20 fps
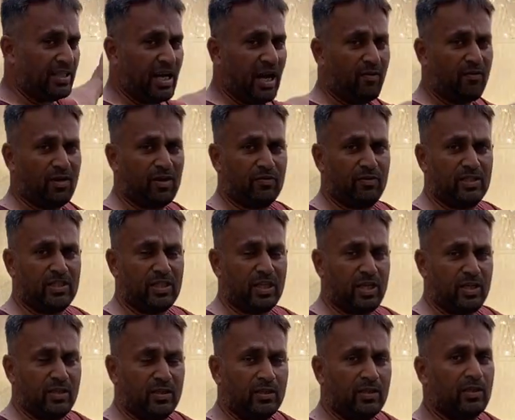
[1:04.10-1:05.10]
tower with
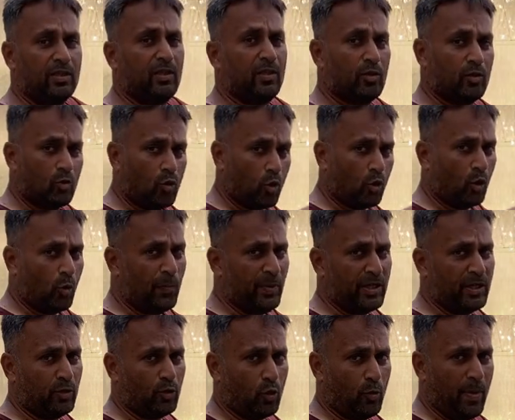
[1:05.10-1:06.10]
the coco
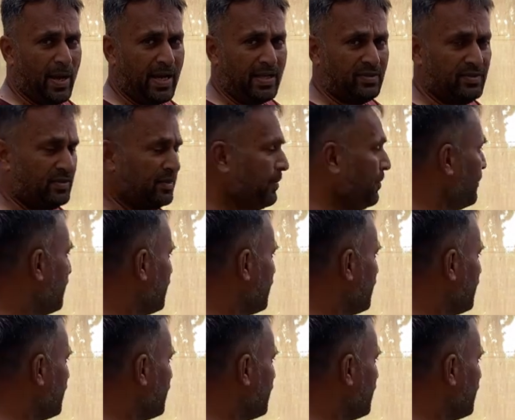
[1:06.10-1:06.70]
peat grow bags.